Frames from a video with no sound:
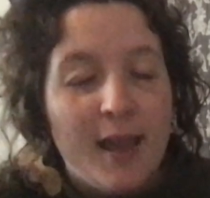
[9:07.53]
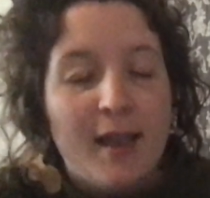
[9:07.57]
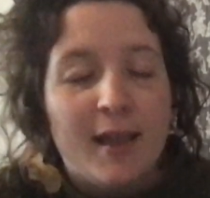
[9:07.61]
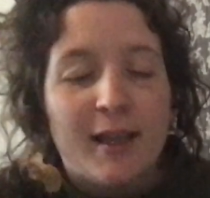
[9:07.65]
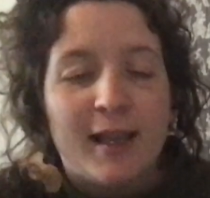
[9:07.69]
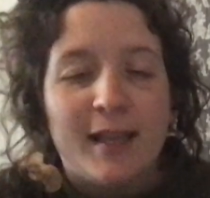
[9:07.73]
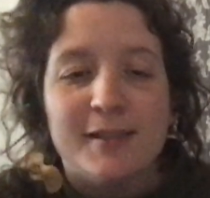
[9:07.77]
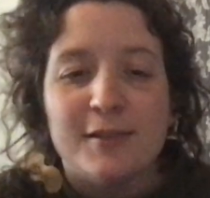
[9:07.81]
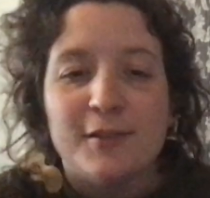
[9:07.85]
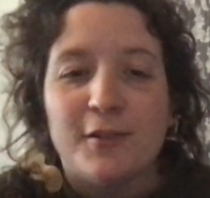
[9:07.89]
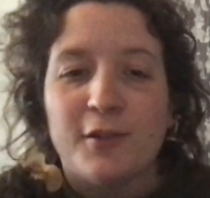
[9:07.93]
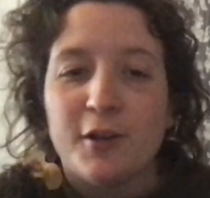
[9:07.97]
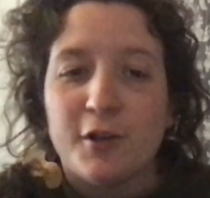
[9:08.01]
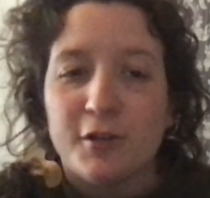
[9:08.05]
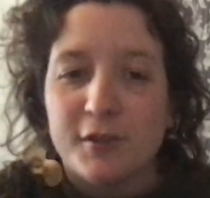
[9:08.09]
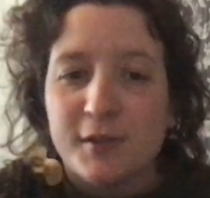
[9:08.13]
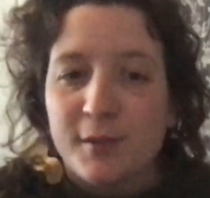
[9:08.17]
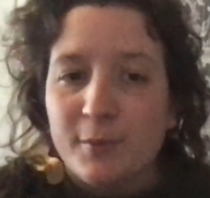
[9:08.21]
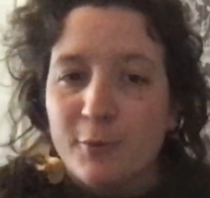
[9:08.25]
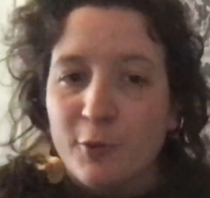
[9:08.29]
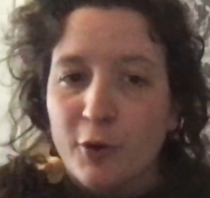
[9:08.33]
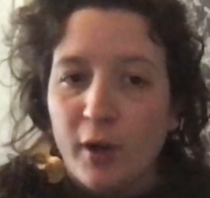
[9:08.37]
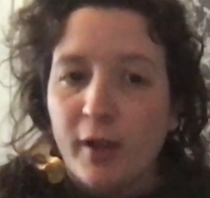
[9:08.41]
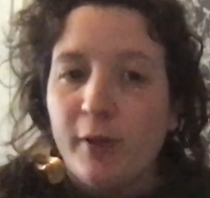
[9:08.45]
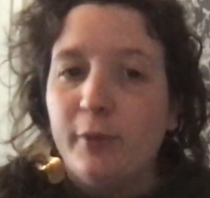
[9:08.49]
Okay, so there are
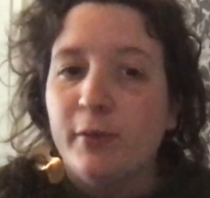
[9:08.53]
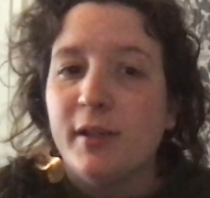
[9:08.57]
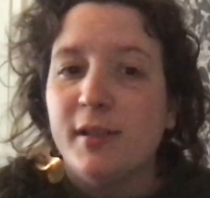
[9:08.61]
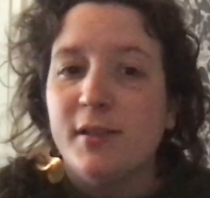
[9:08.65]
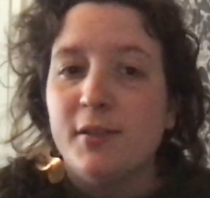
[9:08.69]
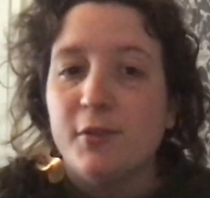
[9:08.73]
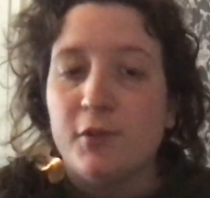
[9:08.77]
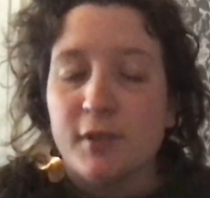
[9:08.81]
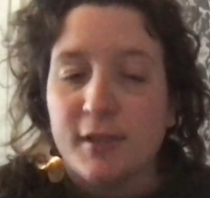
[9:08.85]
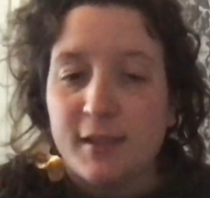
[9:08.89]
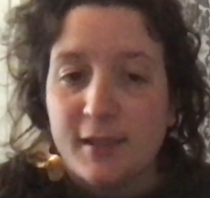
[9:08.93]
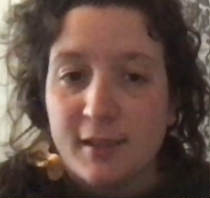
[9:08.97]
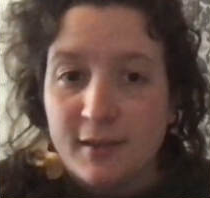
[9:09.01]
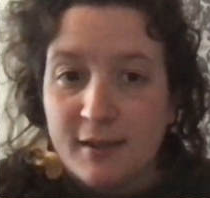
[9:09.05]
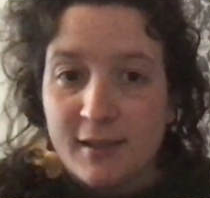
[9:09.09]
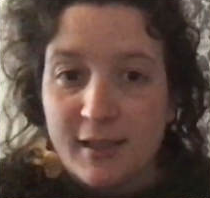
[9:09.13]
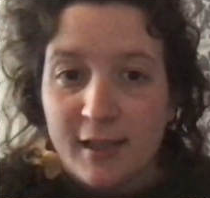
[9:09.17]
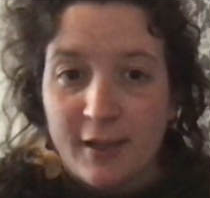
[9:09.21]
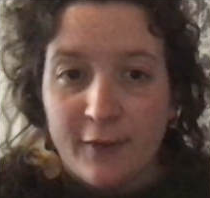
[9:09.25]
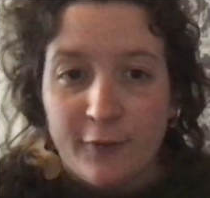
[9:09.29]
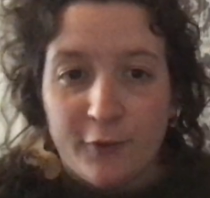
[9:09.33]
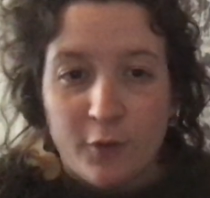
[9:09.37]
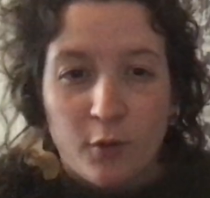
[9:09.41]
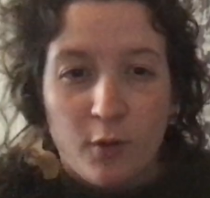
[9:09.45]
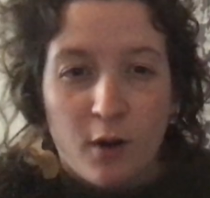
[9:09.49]
some great resources
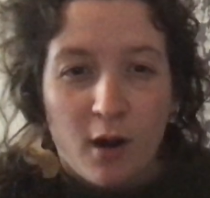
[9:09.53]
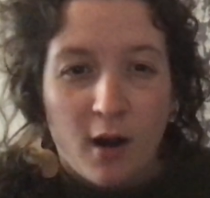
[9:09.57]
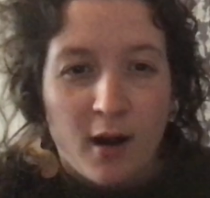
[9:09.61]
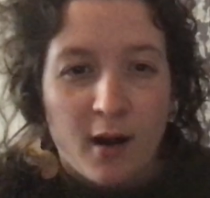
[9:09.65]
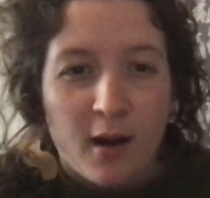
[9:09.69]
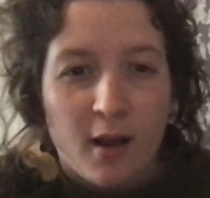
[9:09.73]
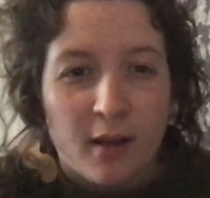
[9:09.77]
if you are